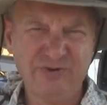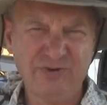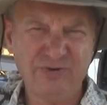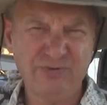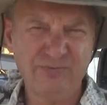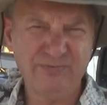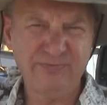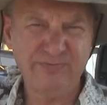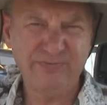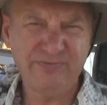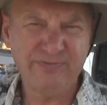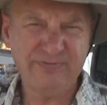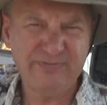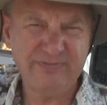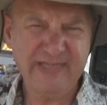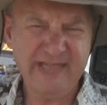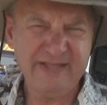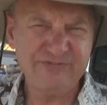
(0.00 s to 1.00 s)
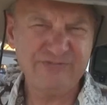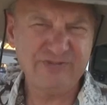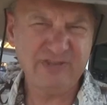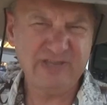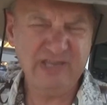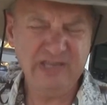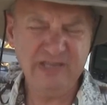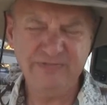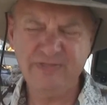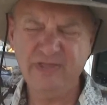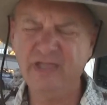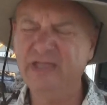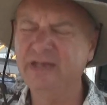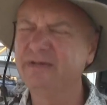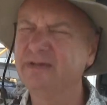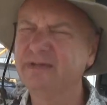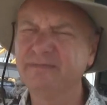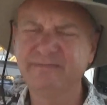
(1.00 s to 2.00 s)
So that's the key thing.
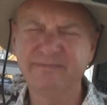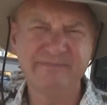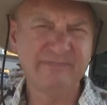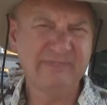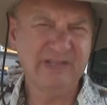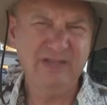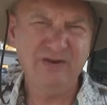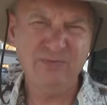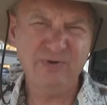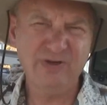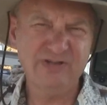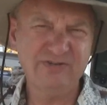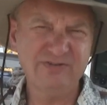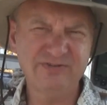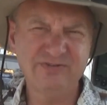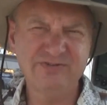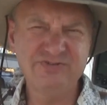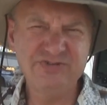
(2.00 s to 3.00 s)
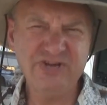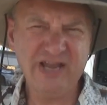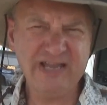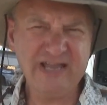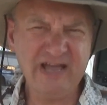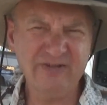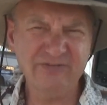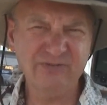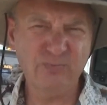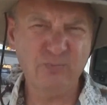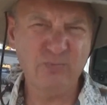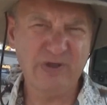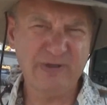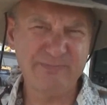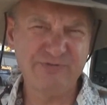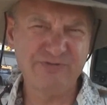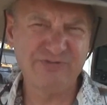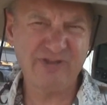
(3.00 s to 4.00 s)
And you know what? Check out the
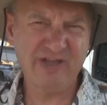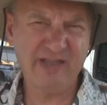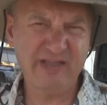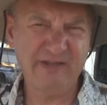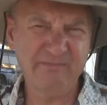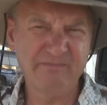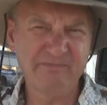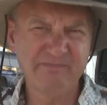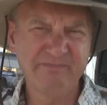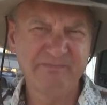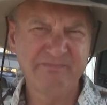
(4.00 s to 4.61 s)
website.